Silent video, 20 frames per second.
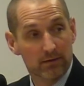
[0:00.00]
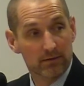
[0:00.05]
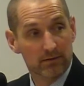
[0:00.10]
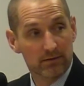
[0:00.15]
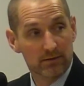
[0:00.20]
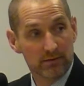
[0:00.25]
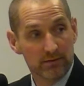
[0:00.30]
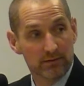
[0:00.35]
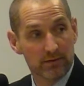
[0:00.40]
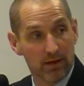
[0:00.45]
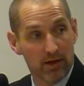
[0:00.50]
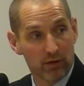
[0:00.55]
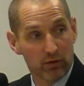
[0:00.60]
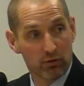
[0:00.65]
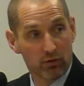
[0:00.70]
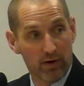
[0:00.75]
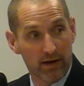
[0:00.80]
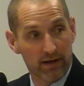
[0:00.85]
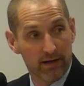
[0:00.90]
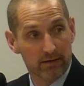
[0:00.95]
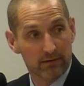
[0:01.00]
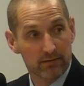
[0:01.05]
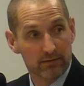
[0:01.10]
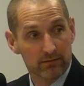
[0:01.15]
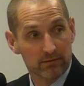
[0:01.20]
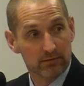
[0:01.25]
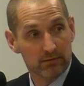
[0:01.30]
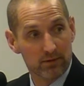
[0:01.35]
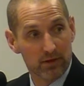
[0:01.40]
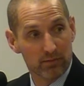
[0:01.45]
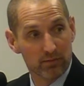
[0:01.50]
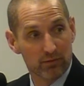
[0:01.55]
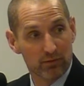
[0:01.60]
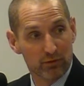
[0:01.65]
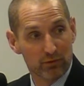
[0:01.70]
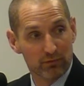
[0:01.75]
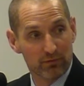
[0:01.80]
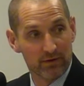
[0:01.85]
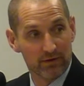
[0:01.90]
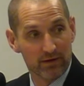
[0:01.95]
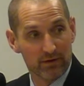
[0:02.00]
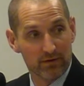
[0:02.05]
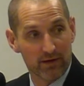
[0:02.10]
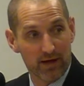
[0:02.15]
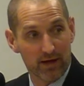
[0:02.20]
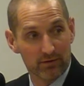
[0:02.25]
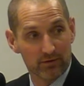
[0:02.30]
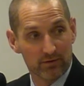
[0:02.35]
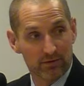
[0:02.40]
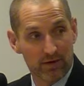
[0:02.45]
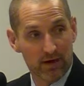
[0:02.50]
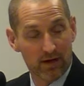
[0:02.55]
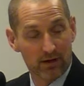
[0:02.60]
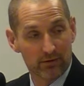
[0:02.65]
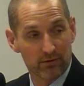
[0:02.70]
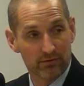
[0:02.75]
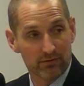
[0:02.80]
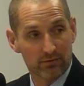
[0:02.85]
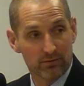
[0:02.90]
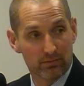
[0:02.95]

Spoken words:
a grant up to $50,000 to